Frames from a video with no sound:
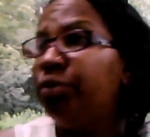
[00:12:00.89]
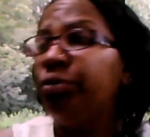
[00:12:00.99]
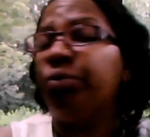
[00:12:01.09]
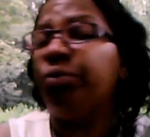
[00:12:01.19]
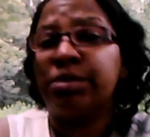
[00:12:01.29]

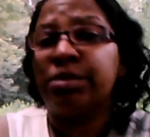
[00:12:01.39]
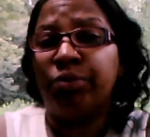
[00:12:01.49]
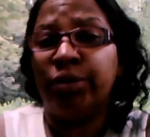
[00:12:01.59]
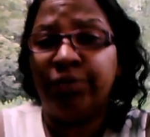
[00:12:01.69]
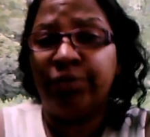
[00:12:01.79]
who it was,
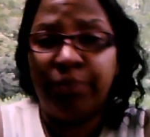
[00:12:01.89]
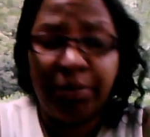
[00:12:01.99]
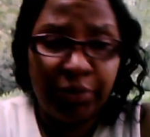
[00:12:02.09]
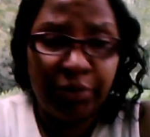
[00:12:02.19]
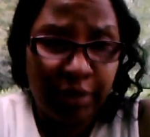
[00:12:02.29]
but one of the
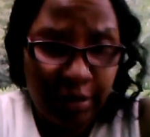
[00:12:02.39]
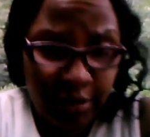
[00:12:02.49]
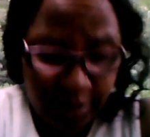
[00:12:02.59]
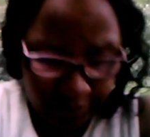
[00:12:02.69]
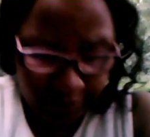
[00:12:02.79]
members
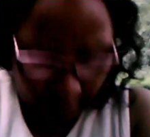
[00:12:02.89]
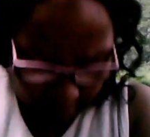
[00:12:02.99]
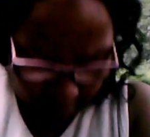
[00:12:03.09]
did something